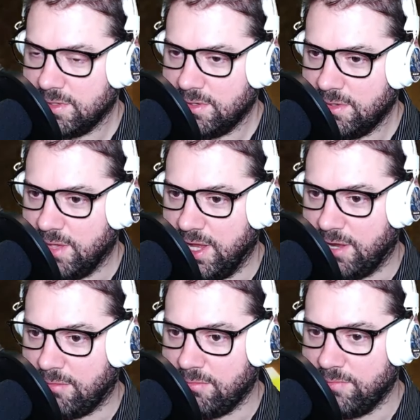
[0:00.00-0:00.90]
You
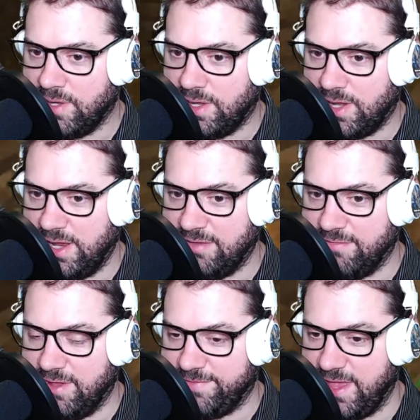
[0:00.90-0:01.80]
know,
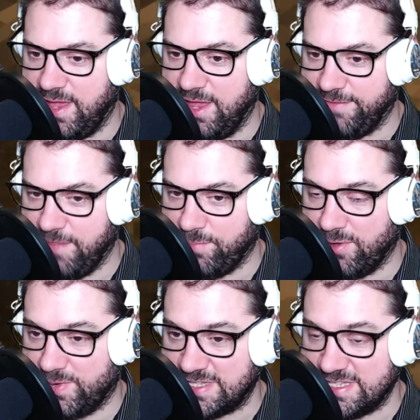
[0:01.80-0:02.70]
if they
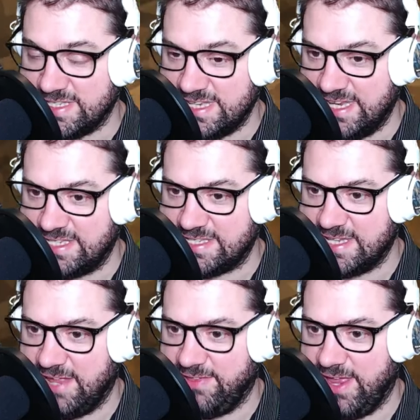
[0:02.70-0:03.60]
put butts in seats
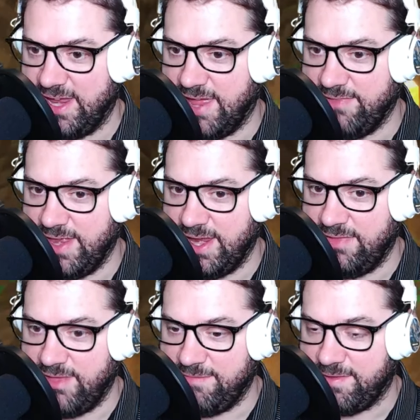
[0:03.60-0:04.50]
and
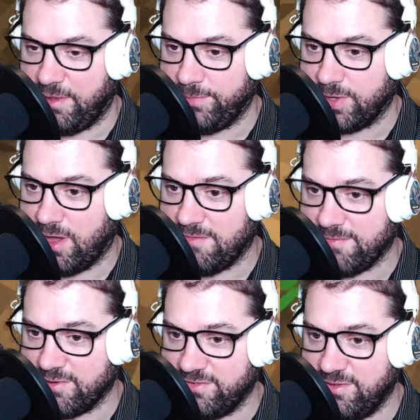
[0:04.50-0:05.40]
they fill up the
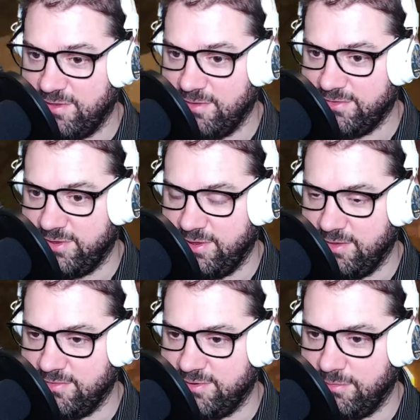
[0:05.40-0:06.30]
coffers
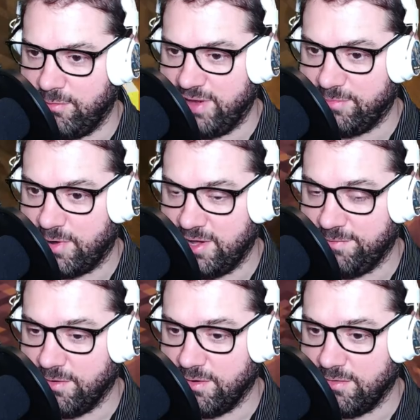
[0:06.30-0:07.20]
to raise money
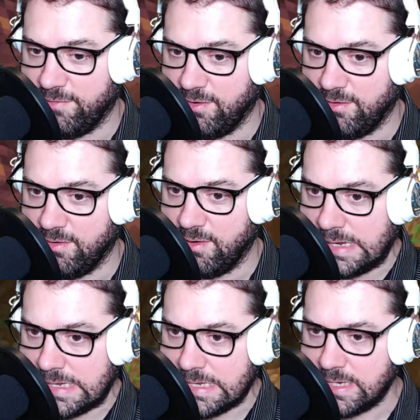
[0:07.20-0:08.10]
for
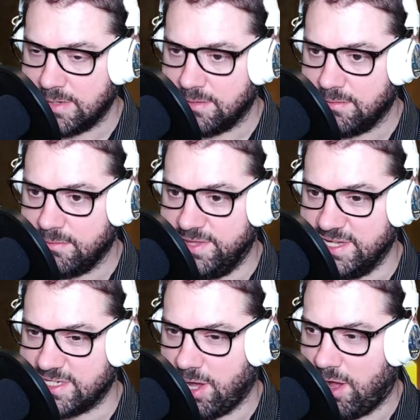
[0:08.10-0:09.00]

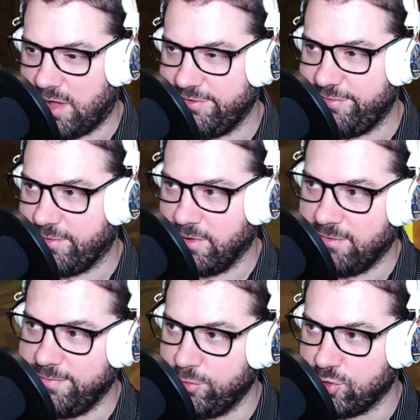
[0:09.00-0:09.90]
this cause, for a
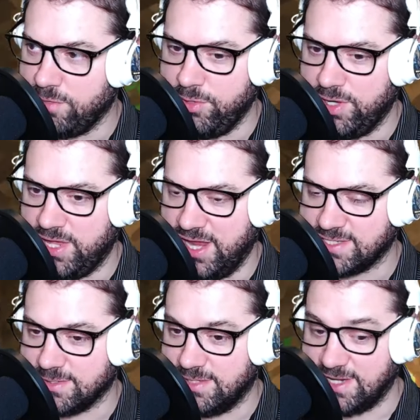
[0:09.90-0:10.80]
future immune to
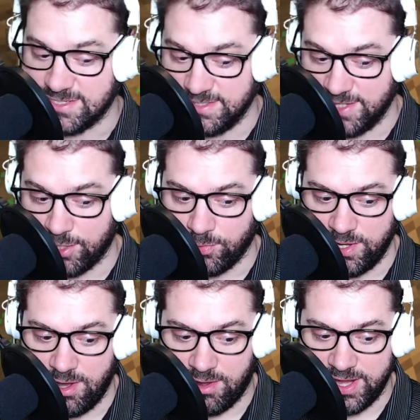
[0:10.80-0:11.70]
cancer, that is
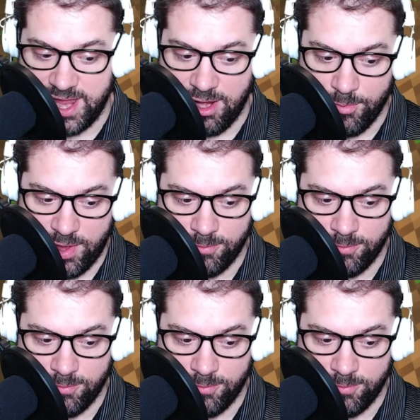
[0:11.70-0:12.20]
literally all I care about.